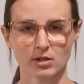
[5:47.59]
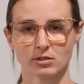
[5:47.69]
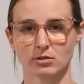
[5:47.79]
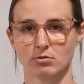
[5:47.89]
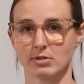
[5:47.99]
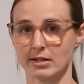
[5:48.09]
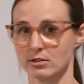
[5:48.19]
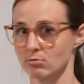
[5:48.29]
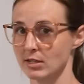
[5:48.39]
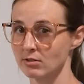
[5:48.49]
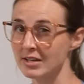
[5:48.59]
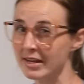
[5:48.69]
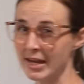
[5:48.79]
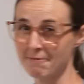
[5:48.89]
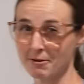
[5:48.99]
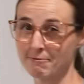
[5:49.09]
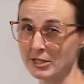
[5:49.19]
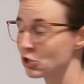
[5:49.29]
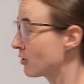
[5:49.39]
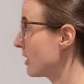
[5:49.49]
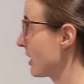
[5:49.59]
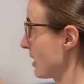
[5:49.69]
to do that as well. If eventually I